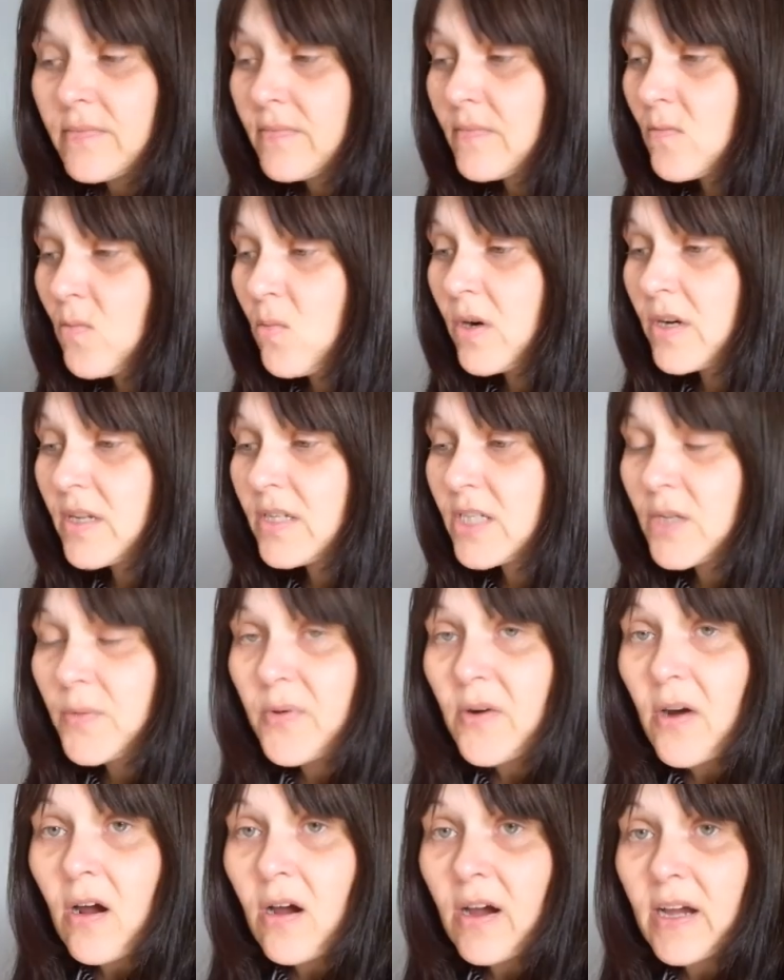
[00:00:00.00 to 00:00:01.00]
What a
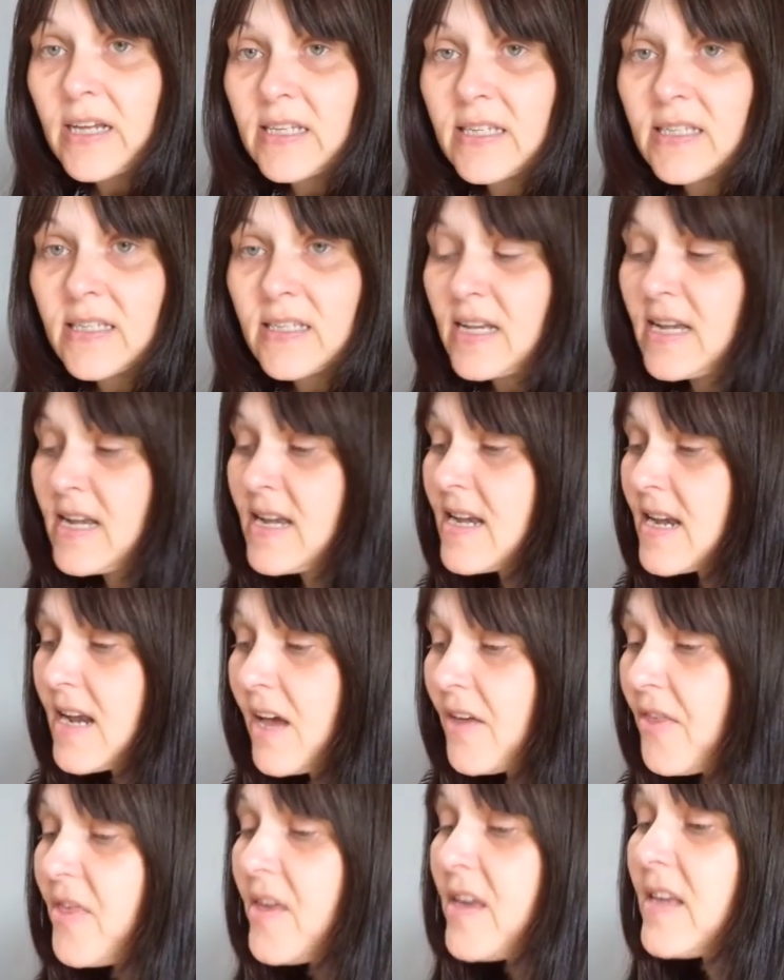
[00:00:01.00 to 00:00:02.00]
surprise.
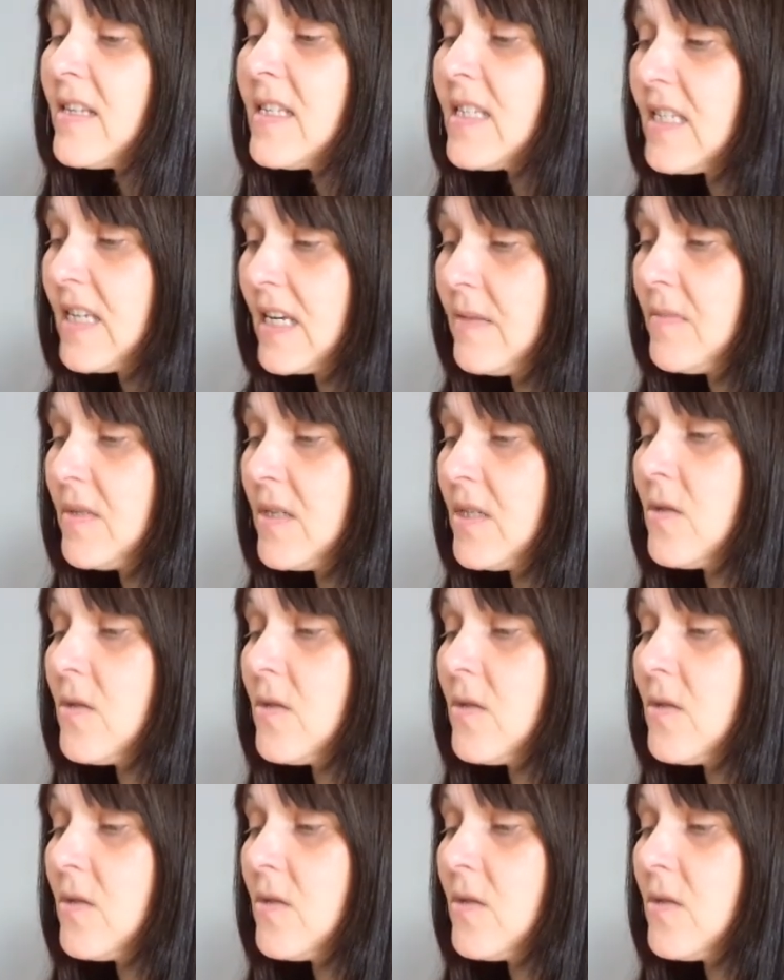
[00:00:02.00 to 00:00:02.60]
Nothing seems